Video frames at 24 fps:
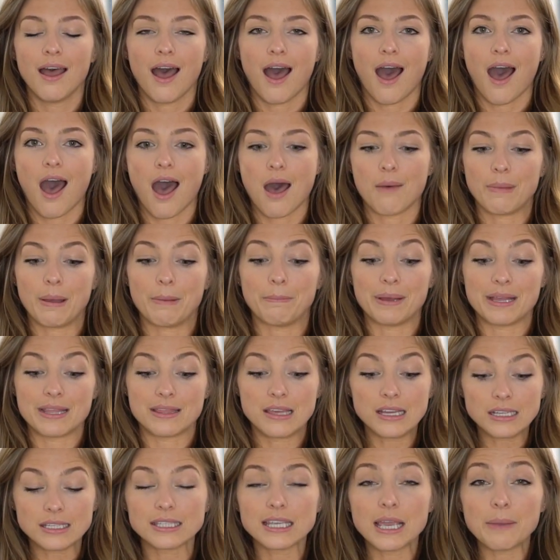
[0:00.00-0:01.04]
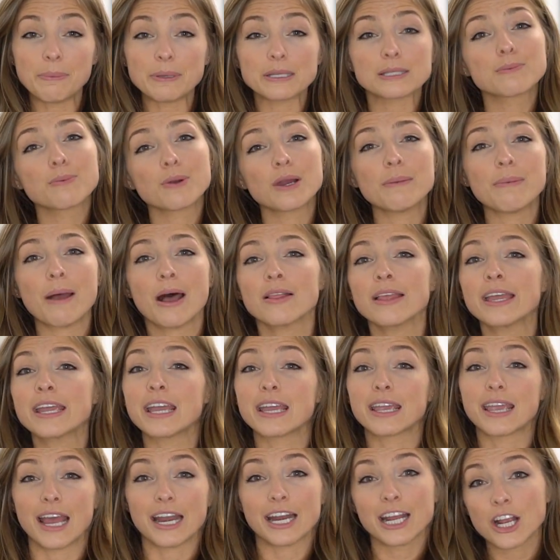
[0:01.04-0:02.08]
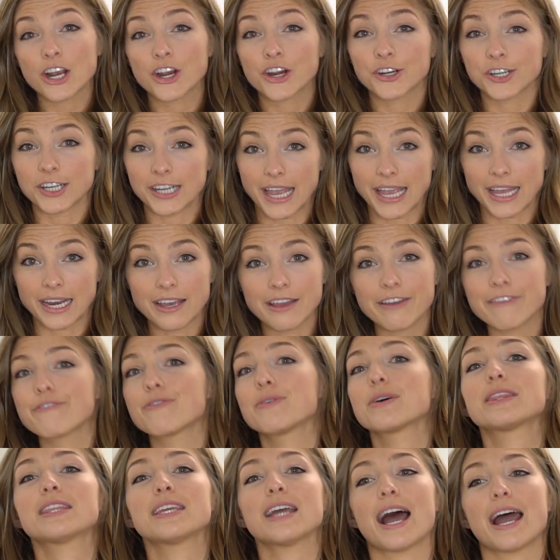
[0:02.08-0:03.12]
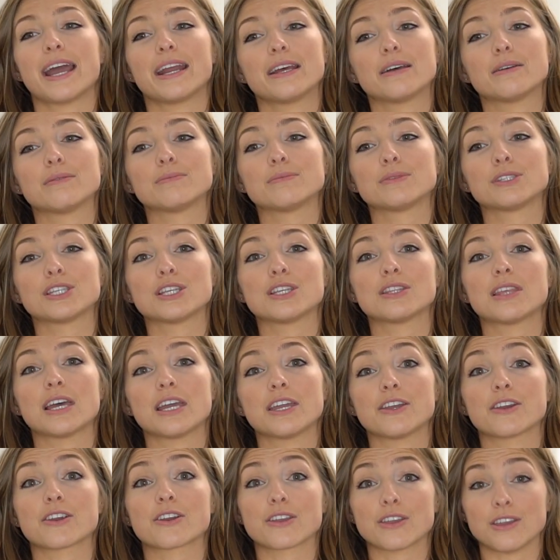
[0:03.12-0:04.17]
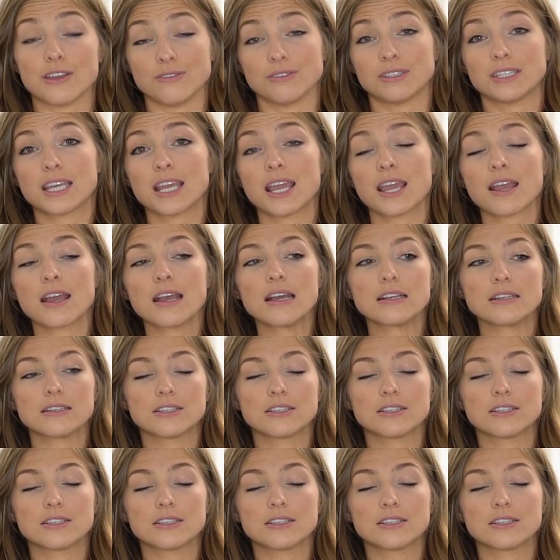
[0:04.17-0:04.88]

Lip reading: But this tip is more about like getting creative with the items that you're using